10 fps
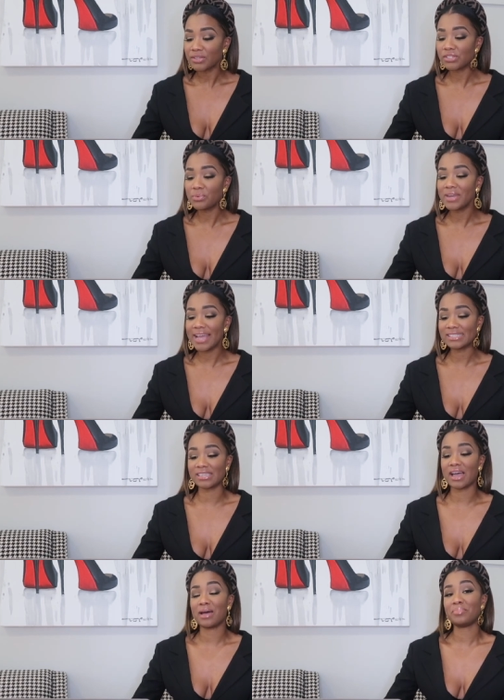So
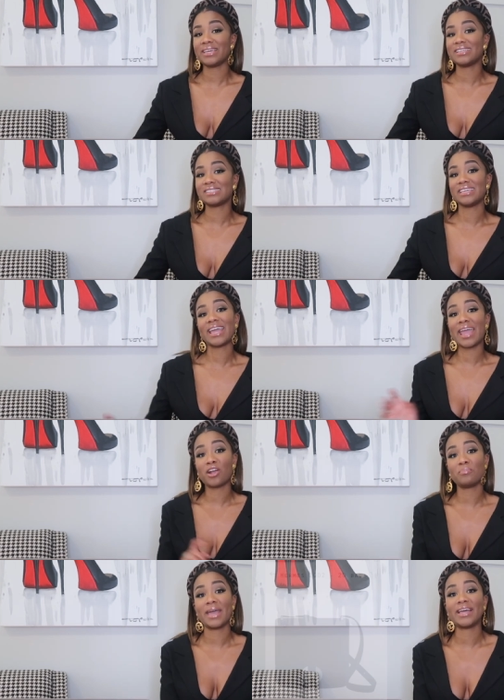next up is the
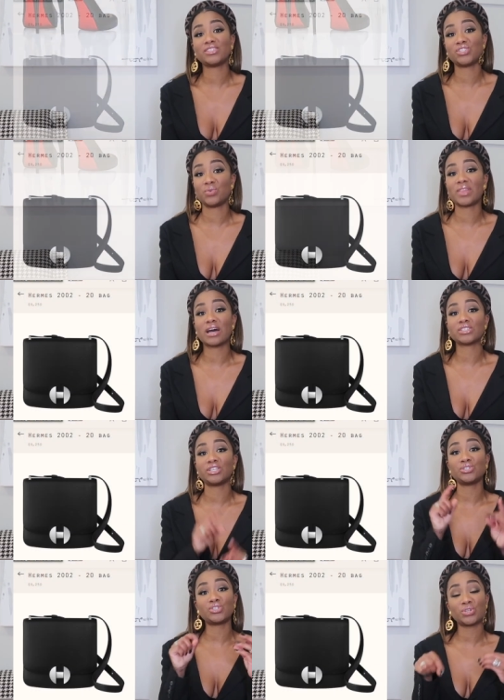Hermes
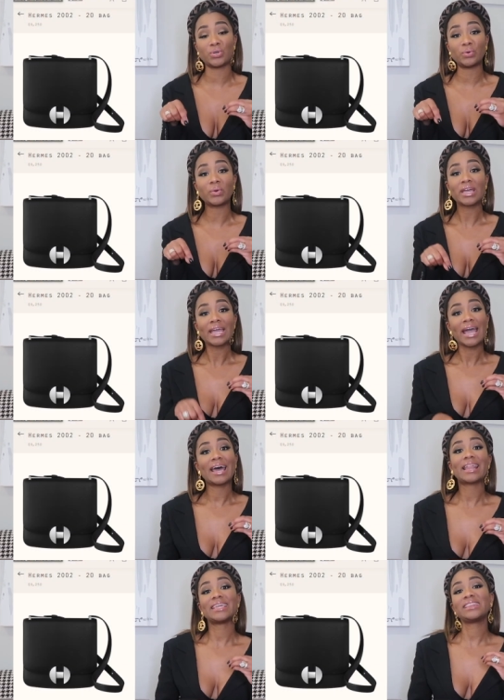2002,
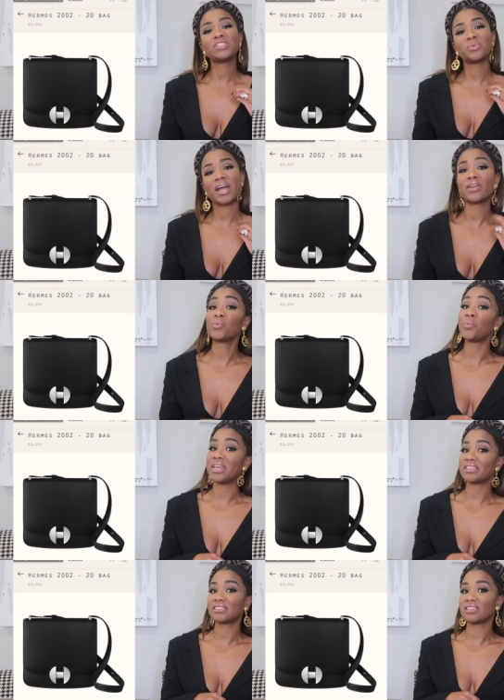and I think this one kind of
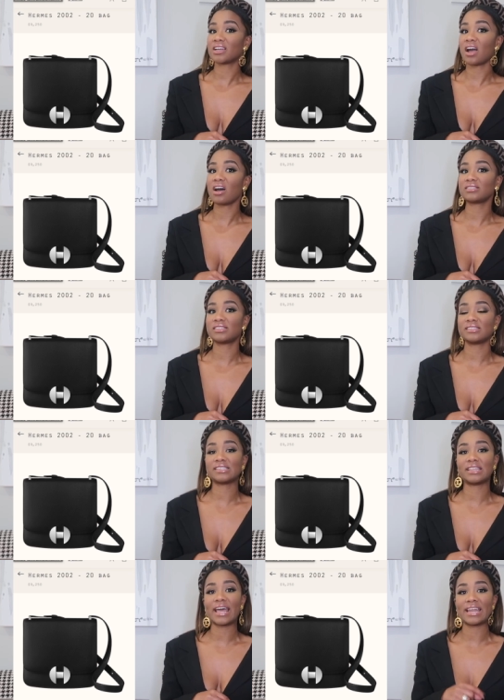winks to the
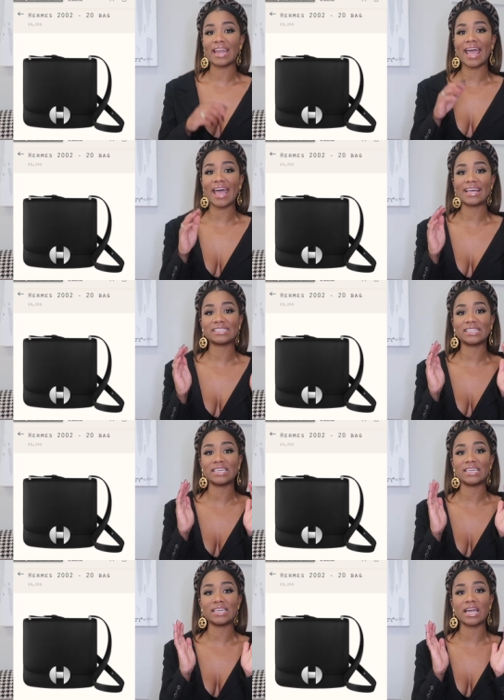Constance in that it has
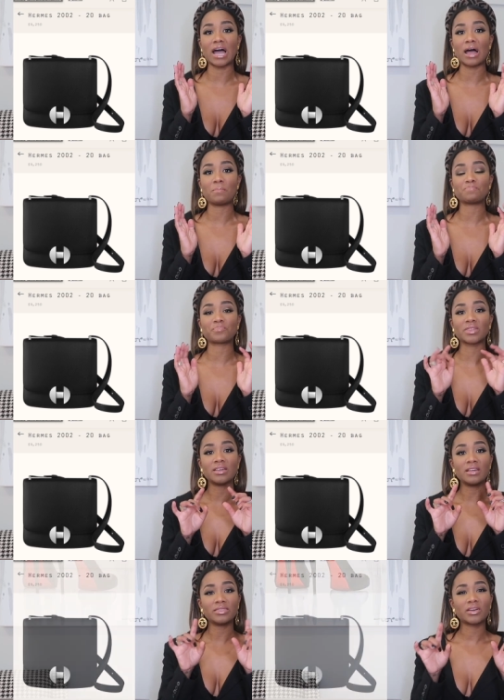the
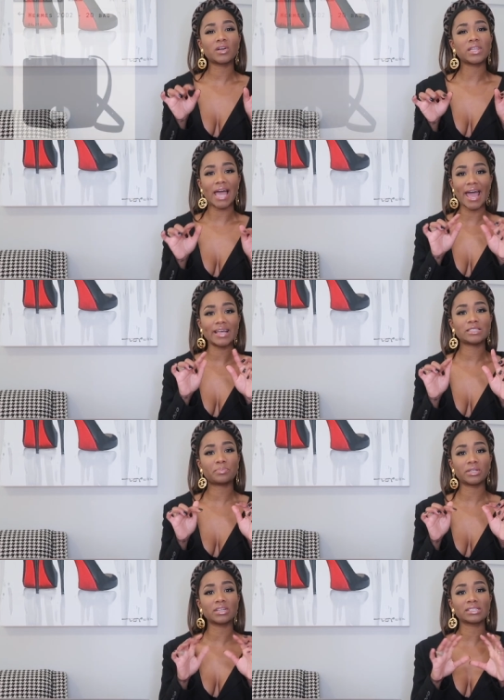clasp
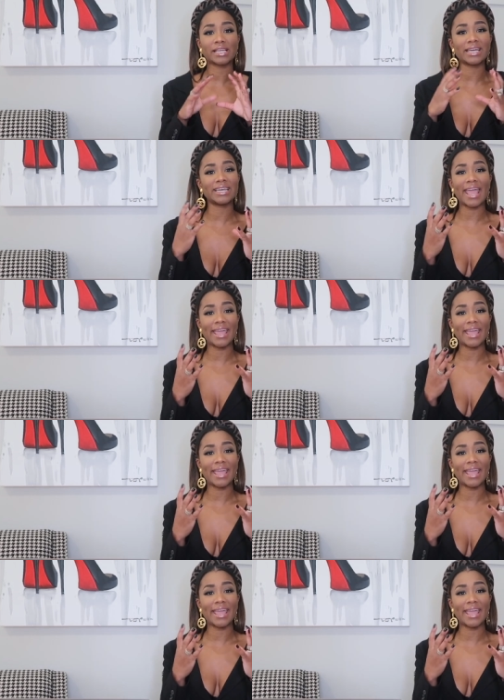looks like an